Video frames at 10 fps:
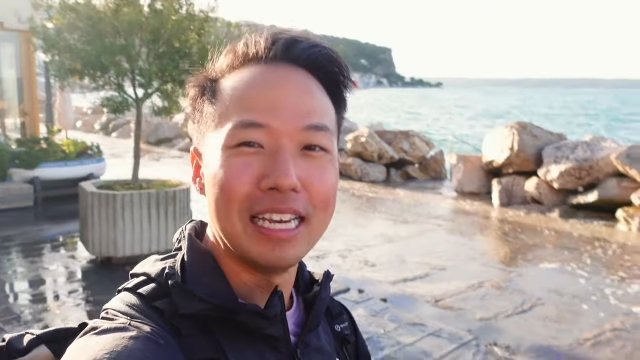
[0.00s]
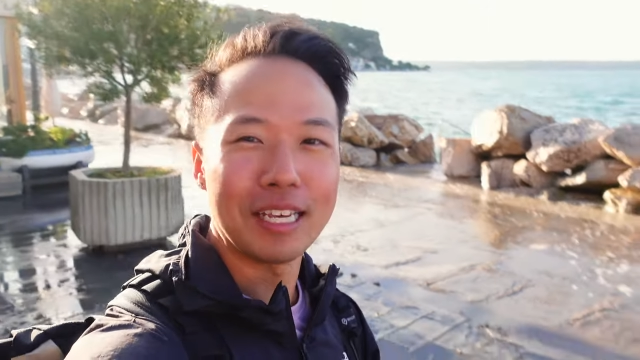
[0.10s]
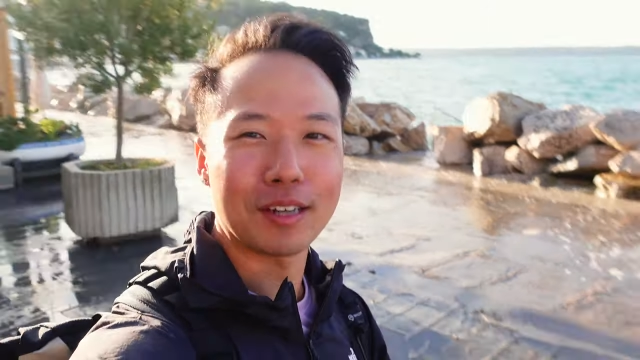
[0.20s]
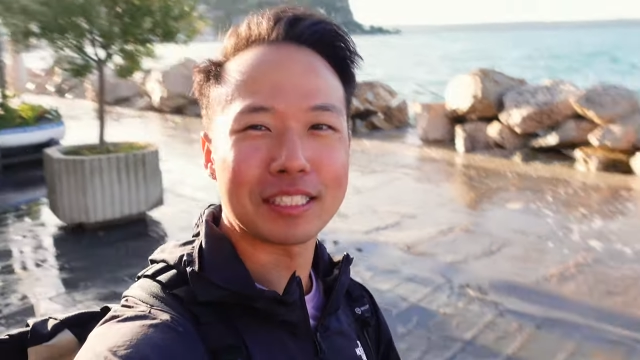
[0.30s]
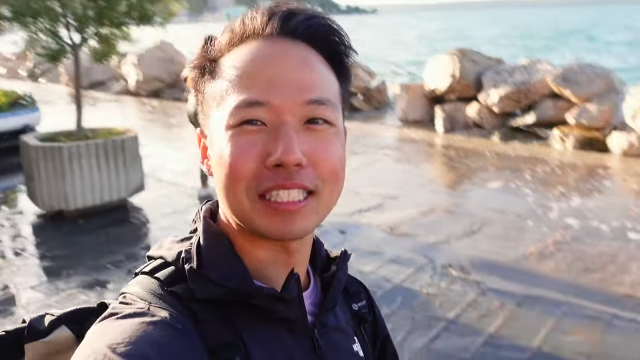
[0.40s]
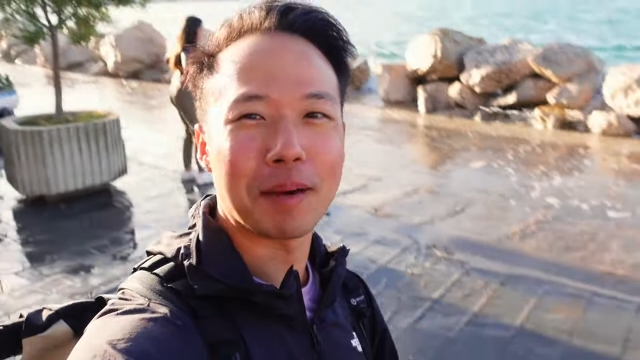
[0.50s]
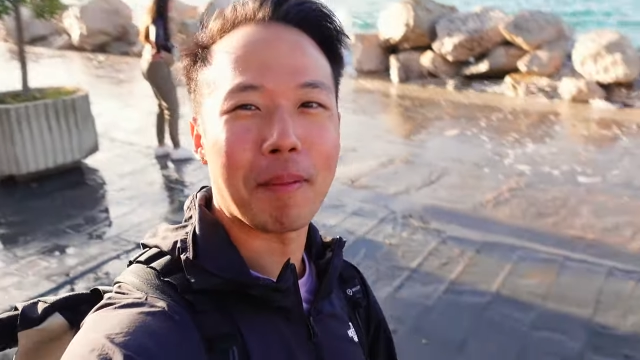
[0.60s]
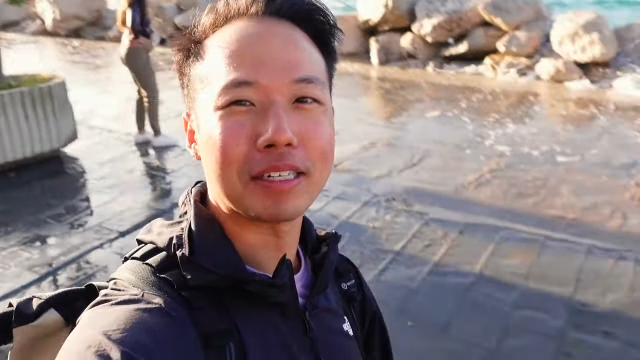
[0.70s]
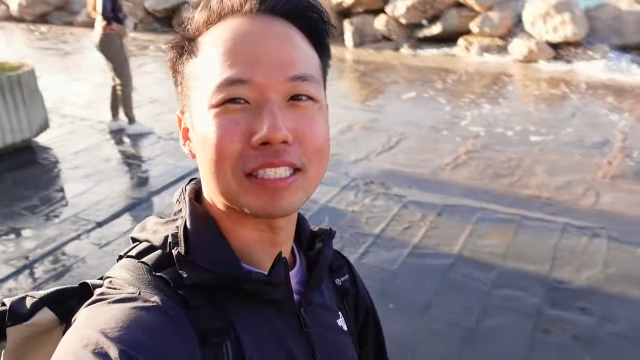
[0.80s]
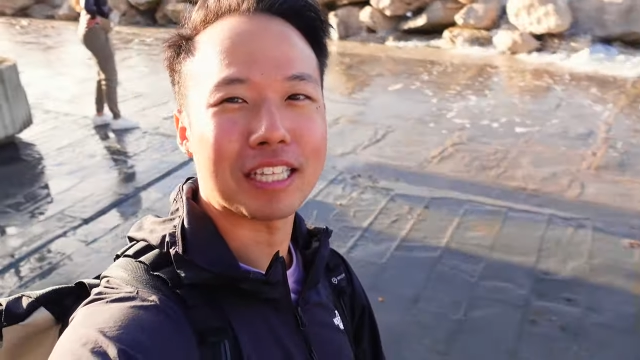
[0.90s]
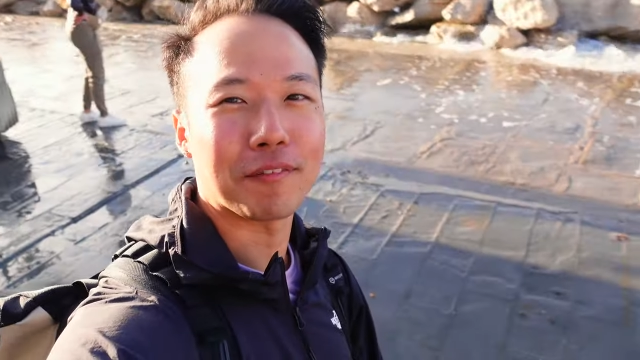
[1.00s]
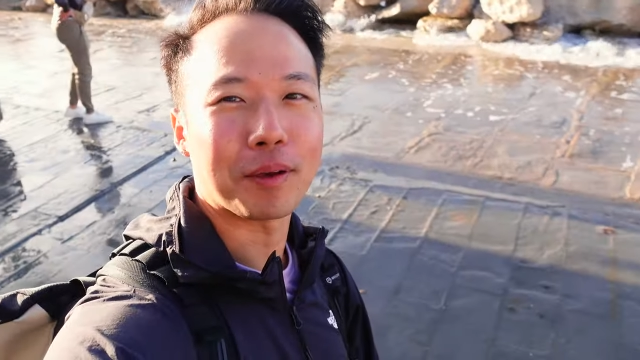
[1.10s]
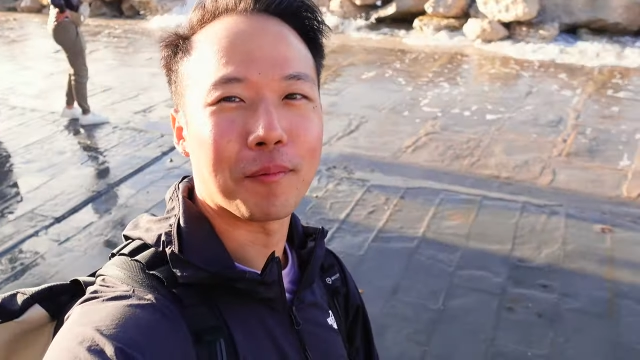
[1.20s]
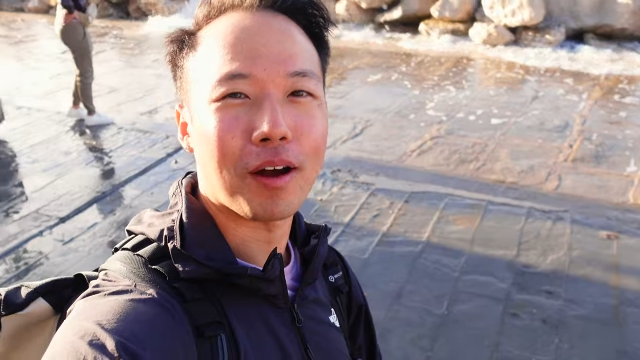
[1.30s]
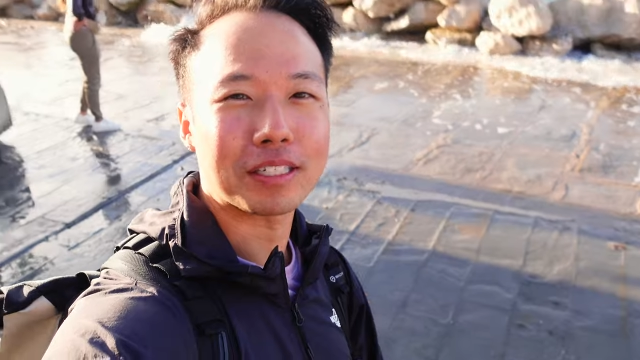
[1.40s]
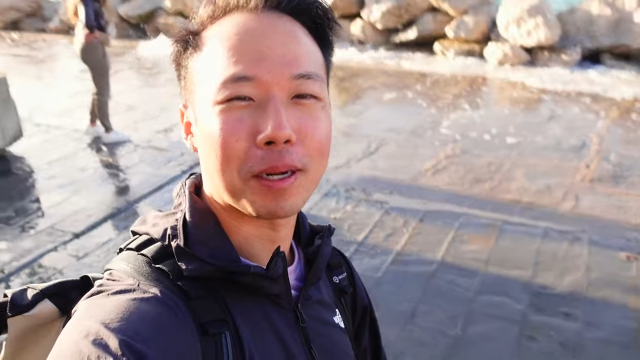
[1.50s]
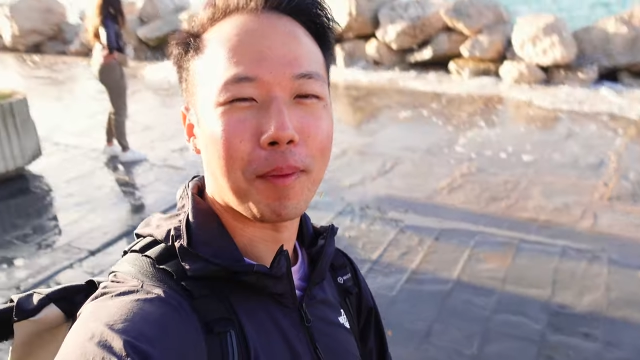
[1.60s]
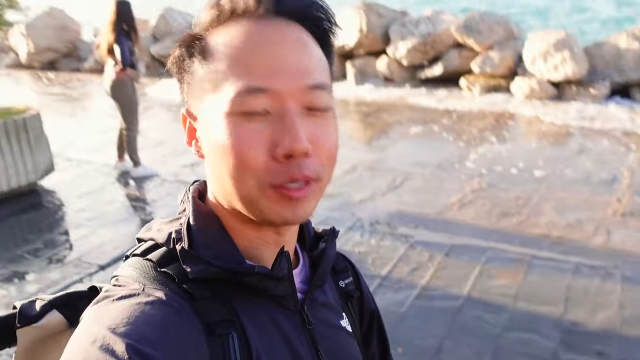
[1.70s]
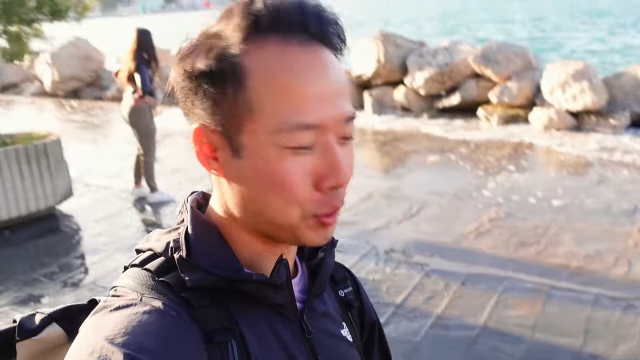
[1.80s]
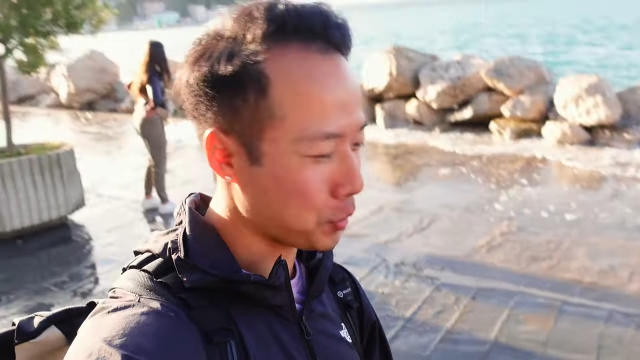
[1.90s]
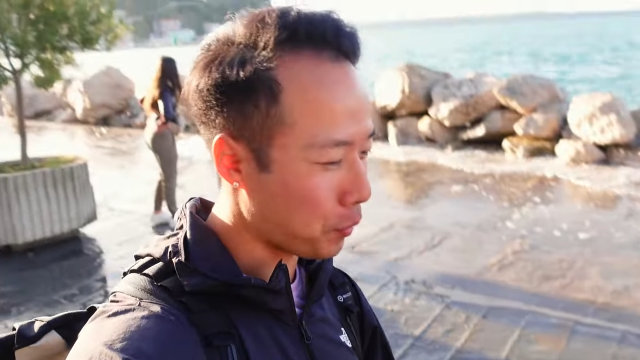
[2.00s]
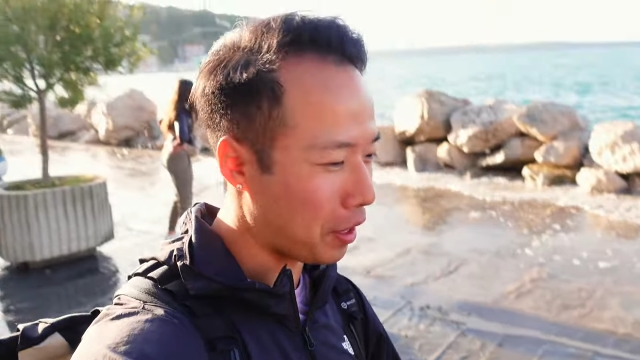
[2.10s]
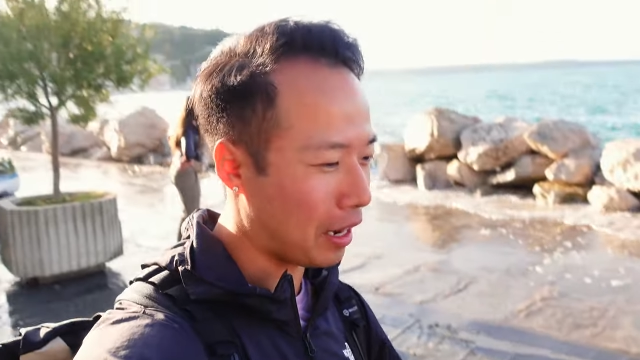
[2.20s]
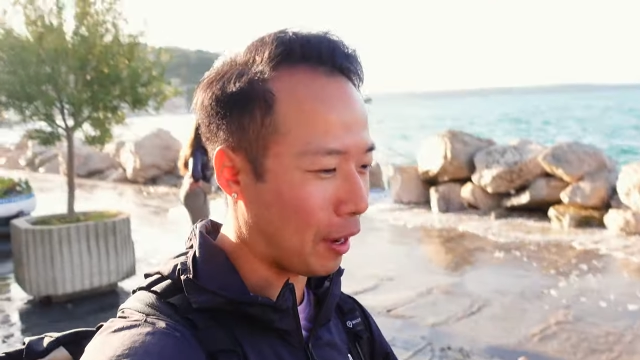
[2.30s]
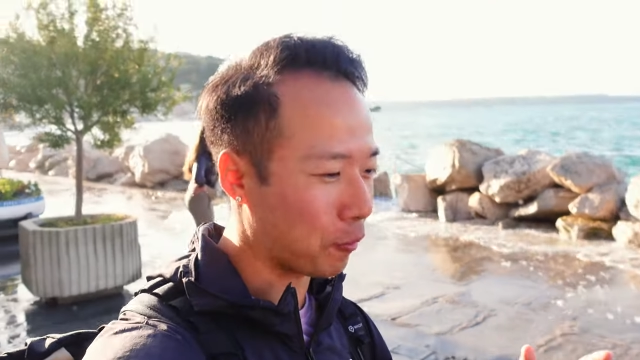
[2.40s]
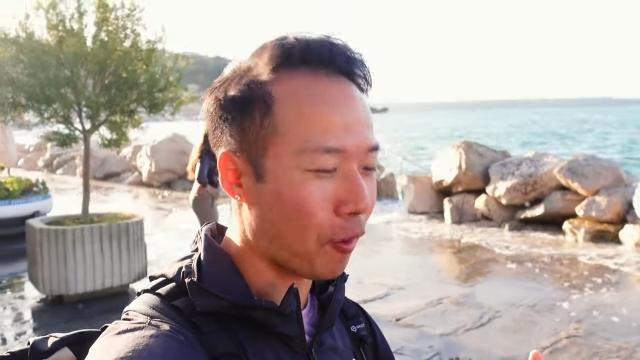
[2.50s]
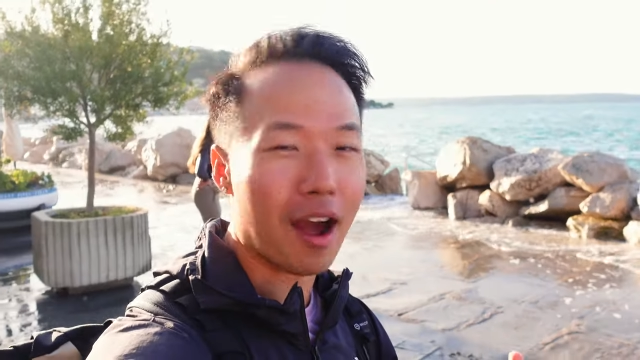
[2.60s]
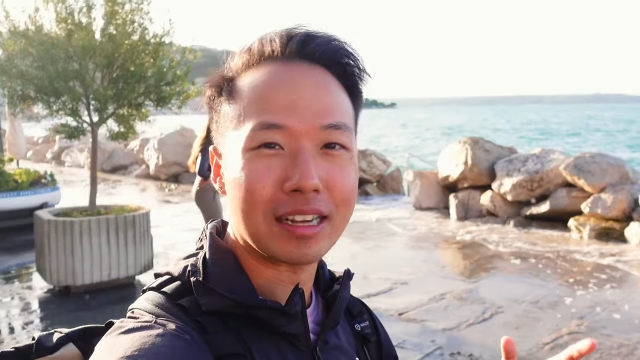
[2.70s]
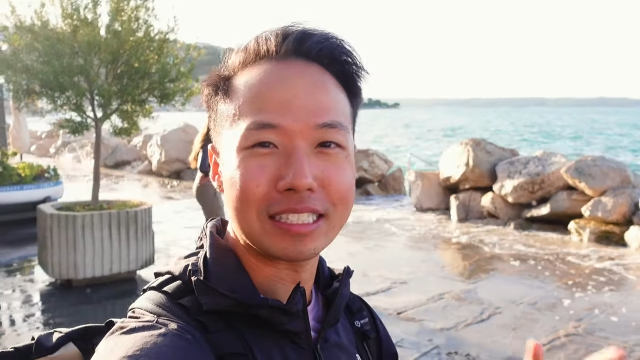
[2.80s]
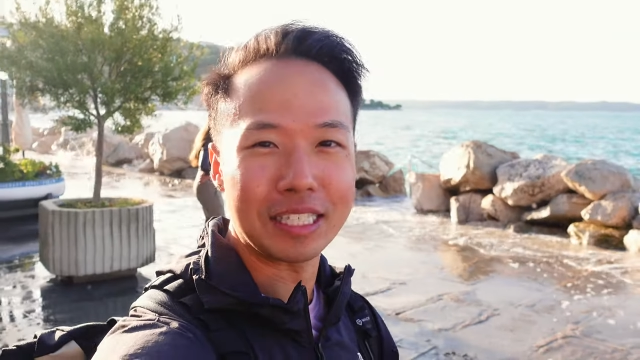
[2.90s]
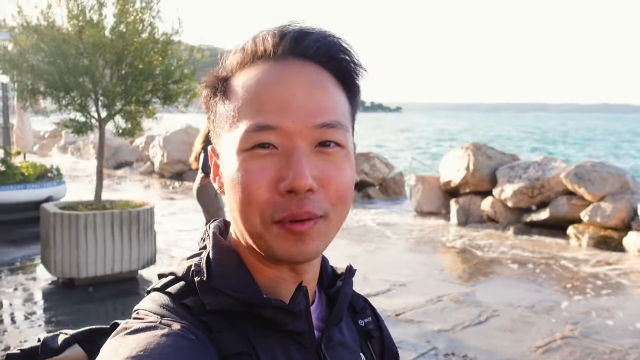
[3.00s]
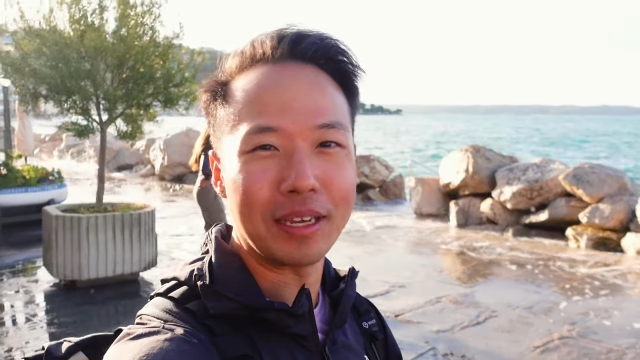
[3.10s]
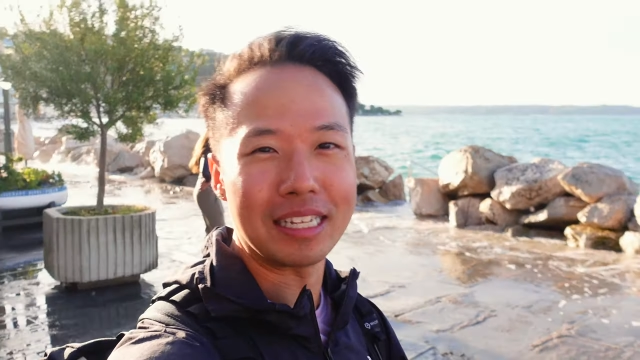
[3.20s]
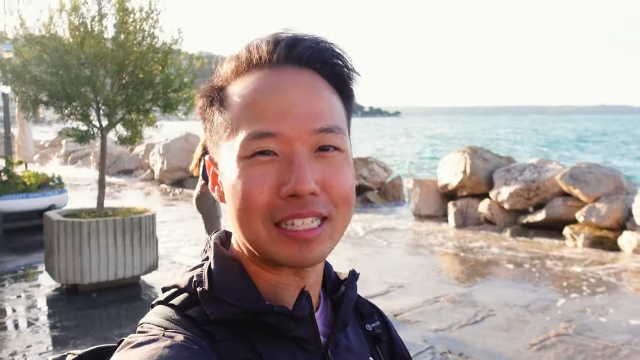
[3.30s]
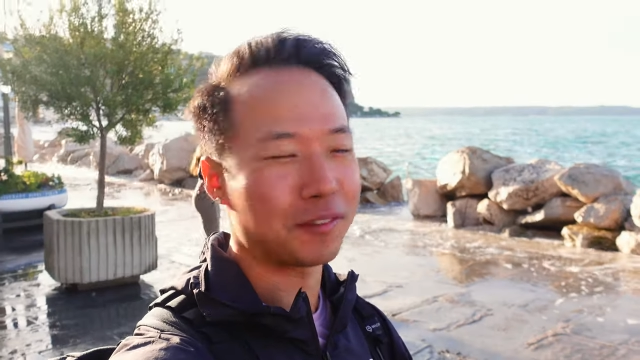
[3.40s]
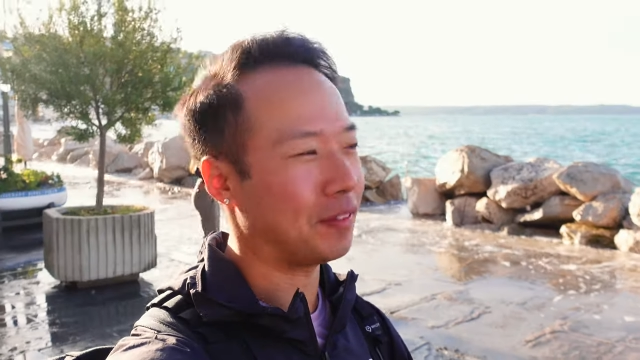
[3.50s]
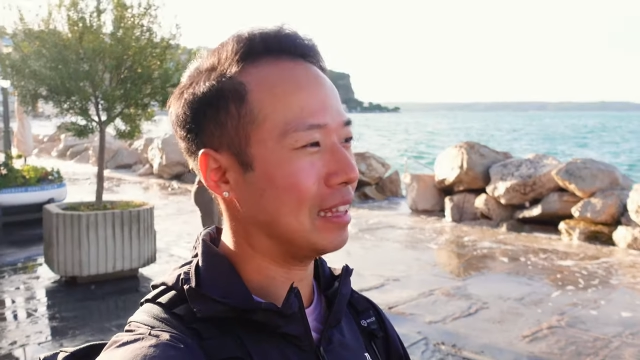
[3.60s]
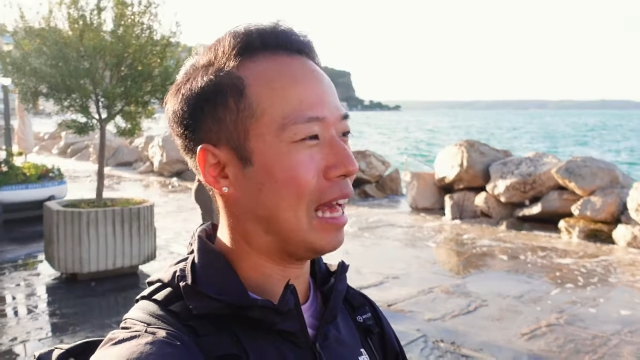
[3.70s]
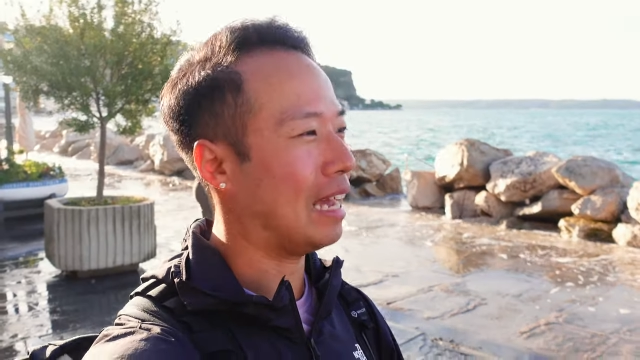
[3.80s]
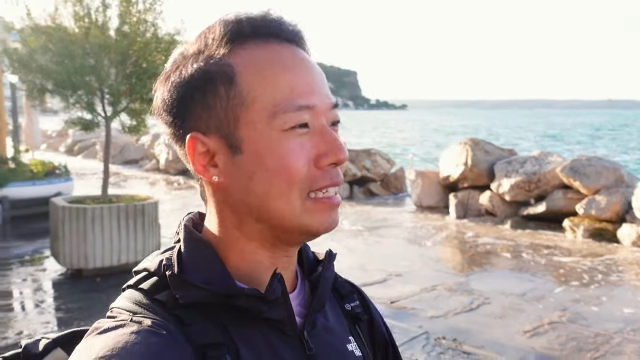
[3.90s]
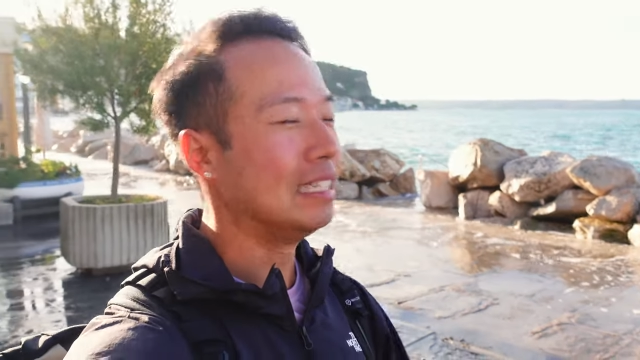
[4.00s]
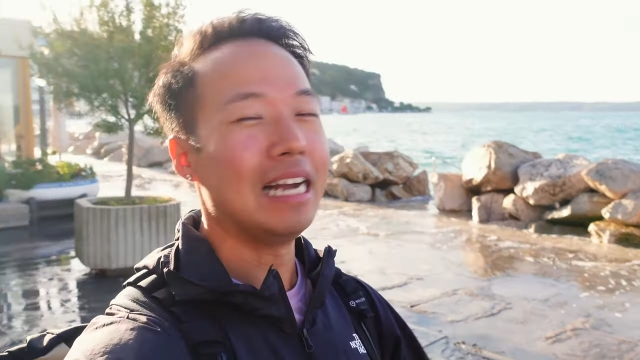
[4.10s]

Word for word: You also see a bunch of stuff being washed up on shore, like rocks, seaweed, and stuff like that.